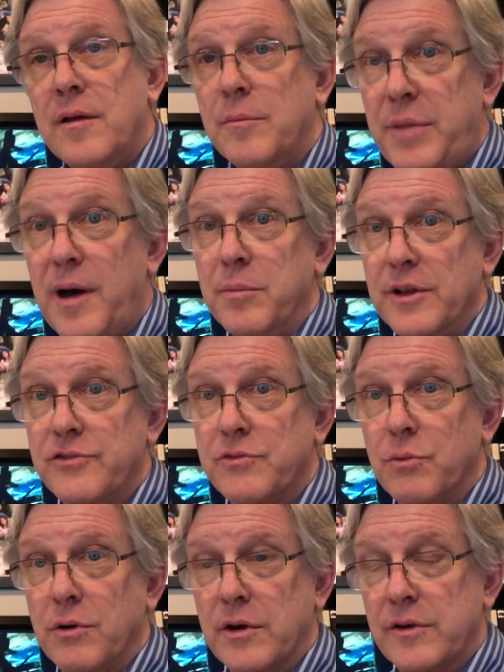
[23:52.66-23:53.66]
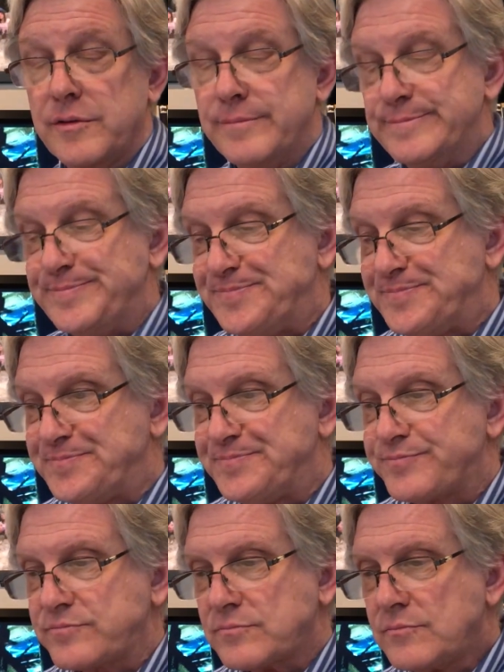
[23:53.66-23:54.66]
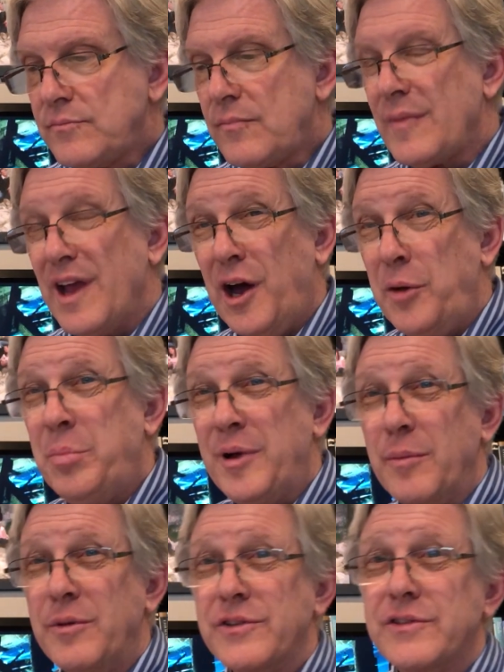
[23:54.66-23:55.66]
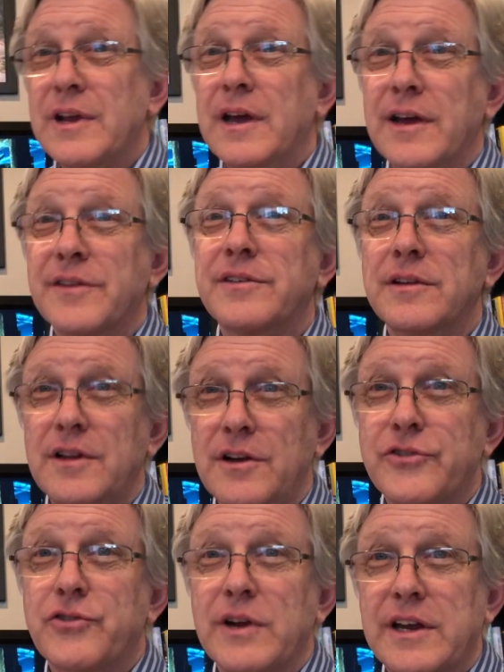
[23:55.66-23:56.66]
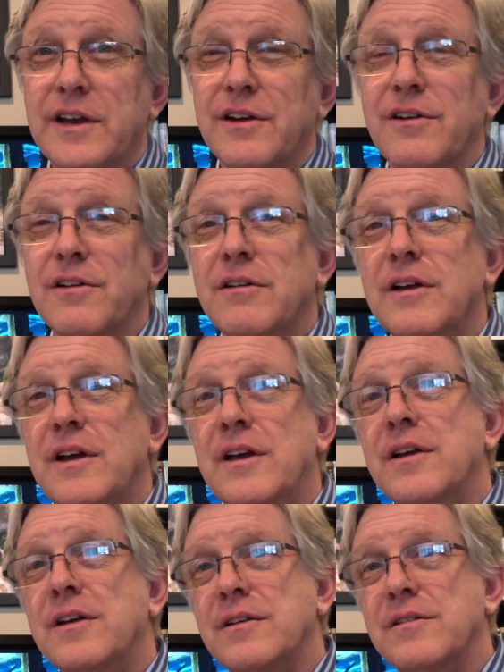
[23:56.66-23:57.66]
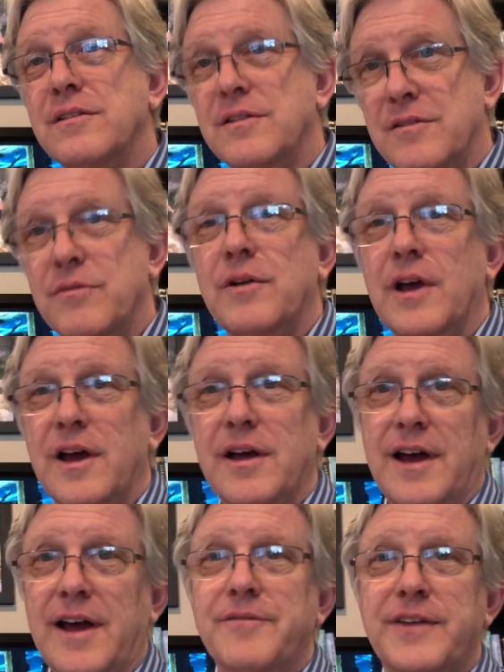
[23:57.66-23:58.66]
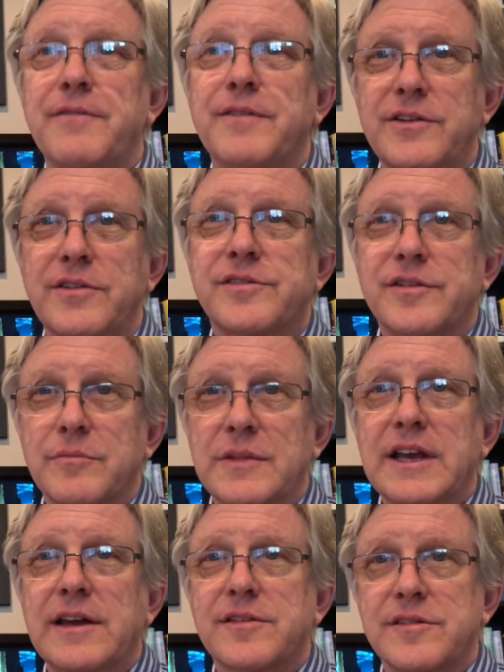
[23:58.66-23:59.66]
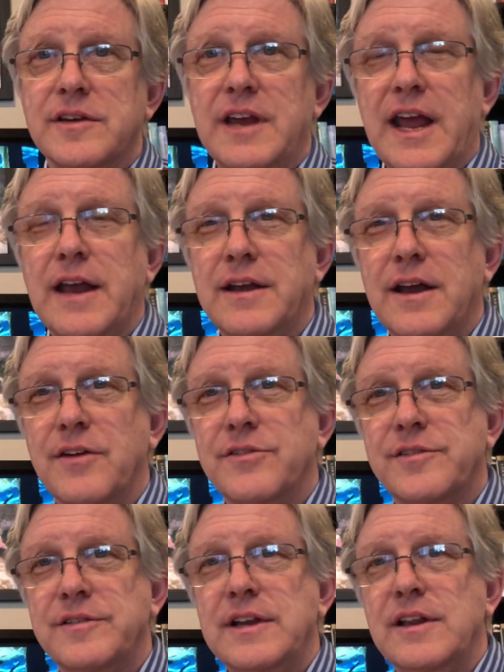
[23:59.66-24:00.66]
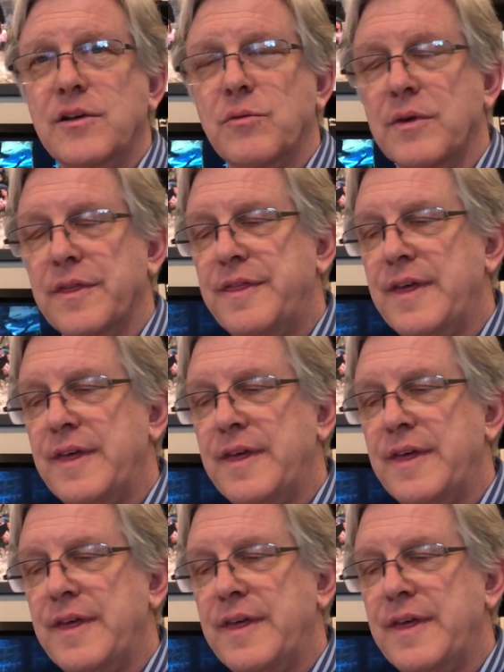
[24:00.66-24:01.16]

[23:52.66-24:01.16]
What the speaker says: Published works. Unpublished is a little trickier. I've given you some links and handouts dealing with